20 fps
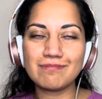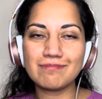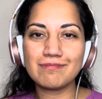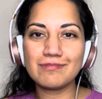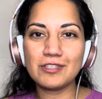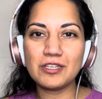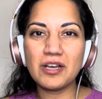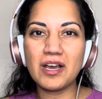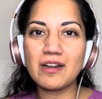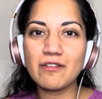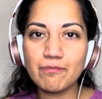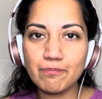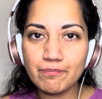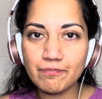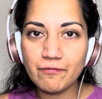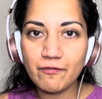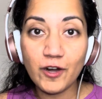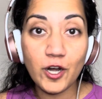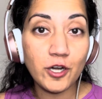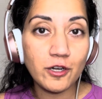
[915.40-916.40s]
you got to
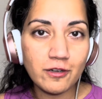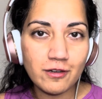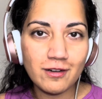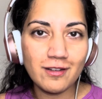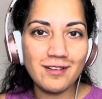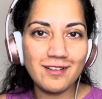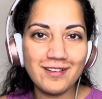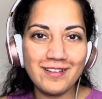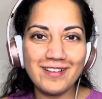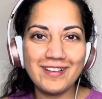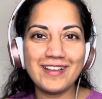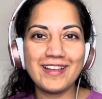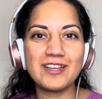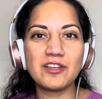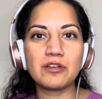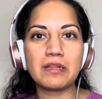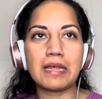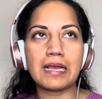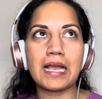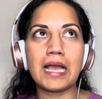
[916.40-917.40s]
fart and
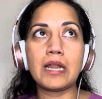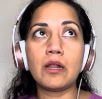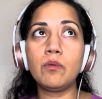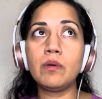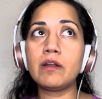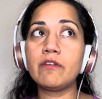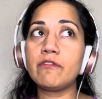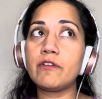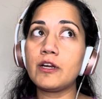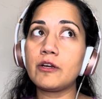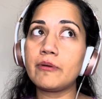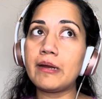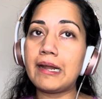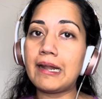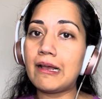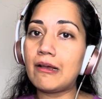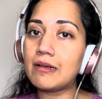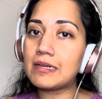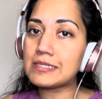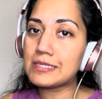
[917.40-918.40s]
you're like, I don't want to fart right
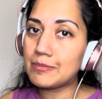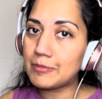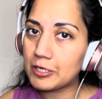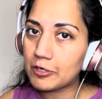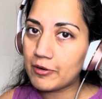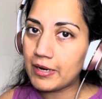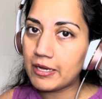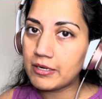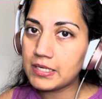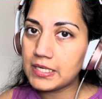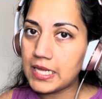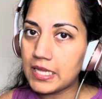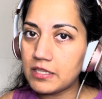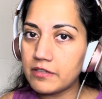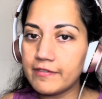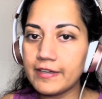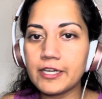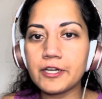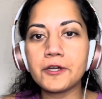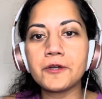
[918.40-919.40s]
now because I'm in a crowded
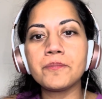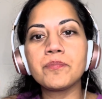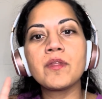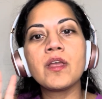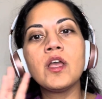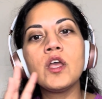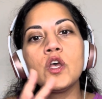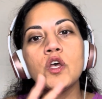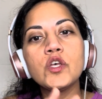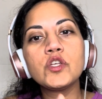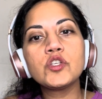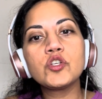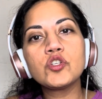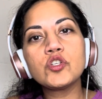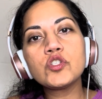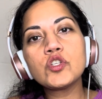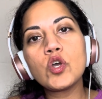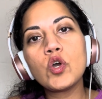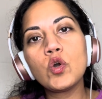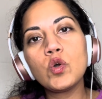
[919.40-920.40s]
elevator. So you're
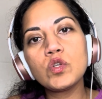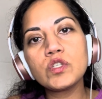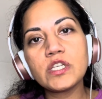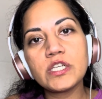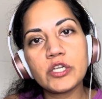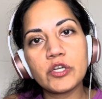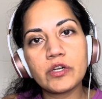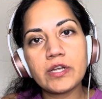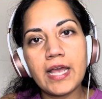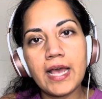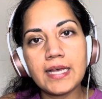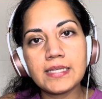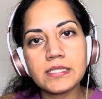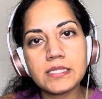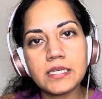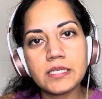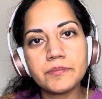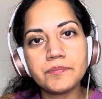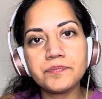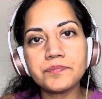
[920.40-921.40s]
just holding your gas
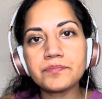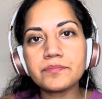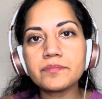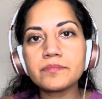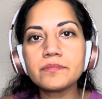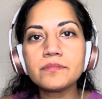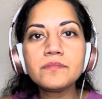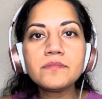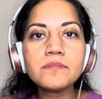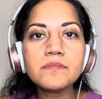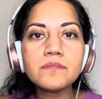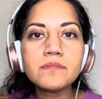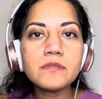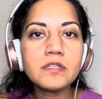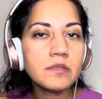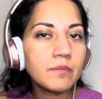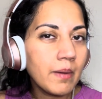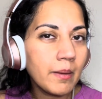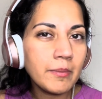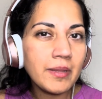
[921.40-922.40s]
in.
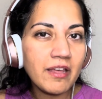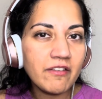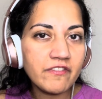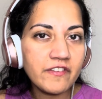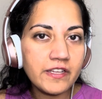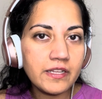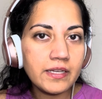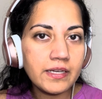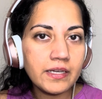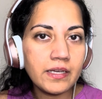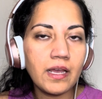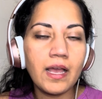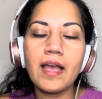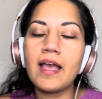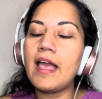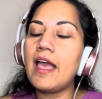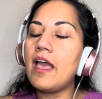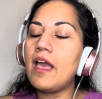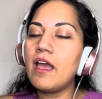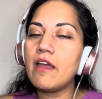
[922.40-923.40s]
Remember that feeling?
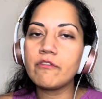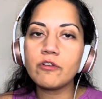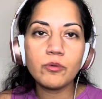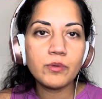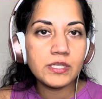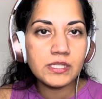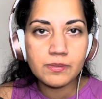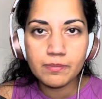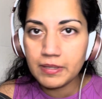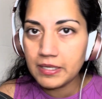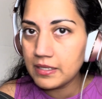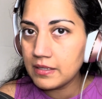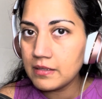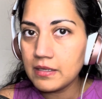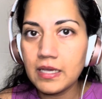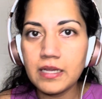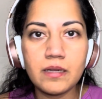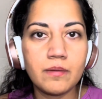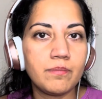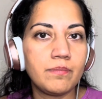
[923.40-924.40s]
Everyone's been
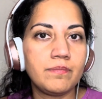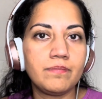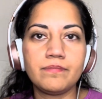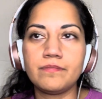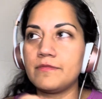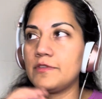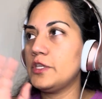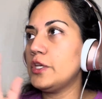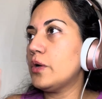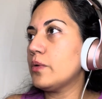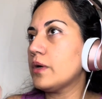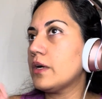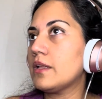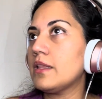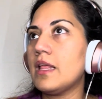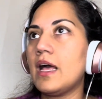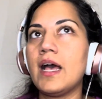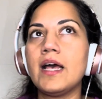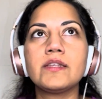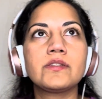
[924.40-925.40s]
in a yoga
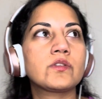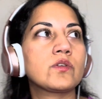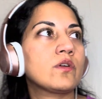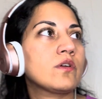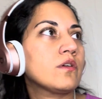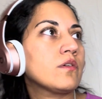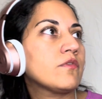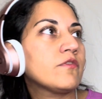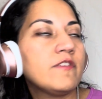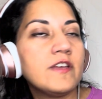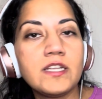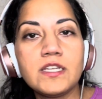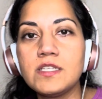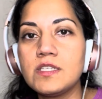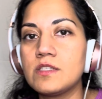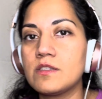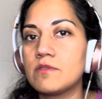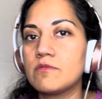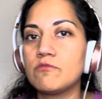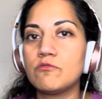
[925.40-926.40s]
class or
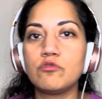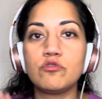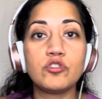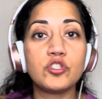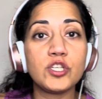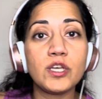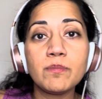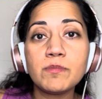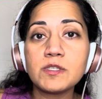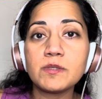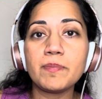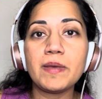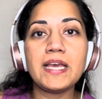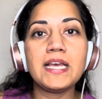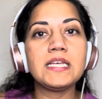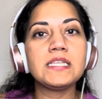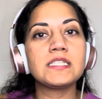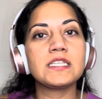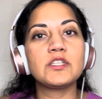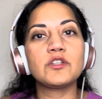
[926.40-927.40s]
fitness gym
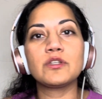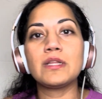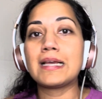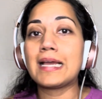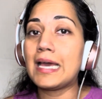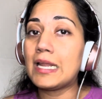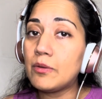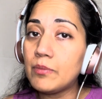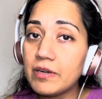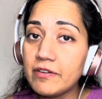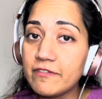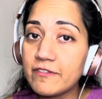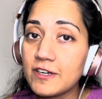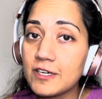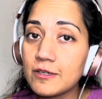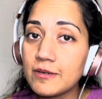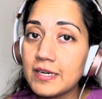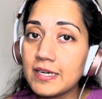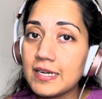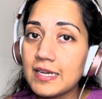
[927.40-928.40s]
space and you're like, I don't want to
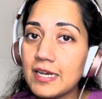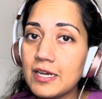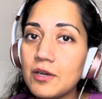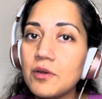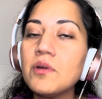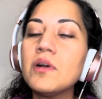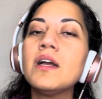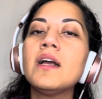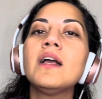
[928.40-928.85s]
fart right now.